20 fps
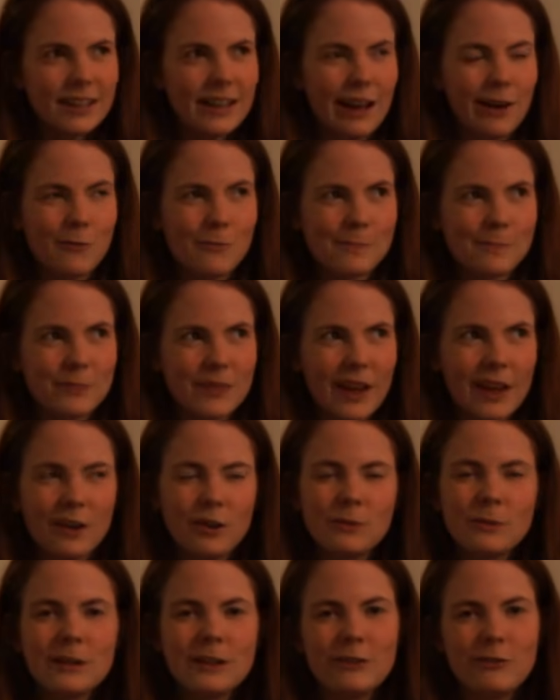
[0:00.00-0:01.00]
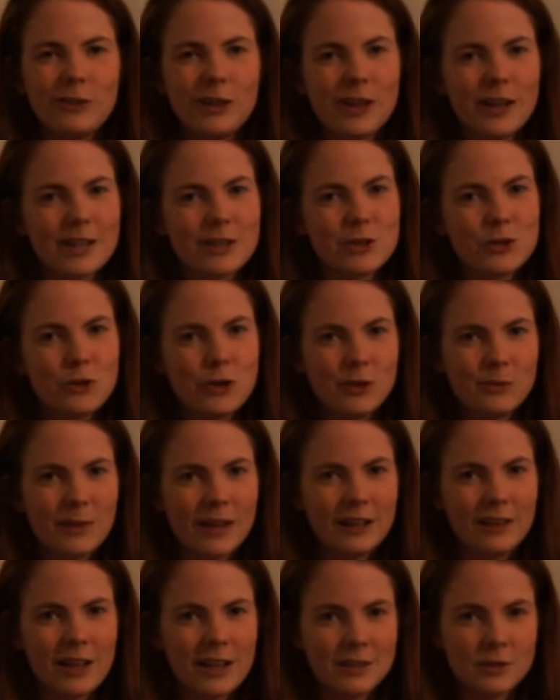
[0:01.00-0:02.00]
Now, I don't really feel like shooting
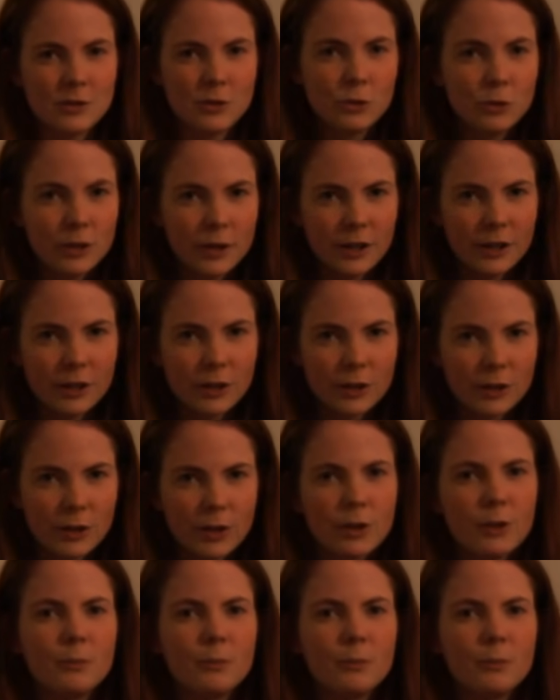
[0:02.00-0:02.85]
my glass door,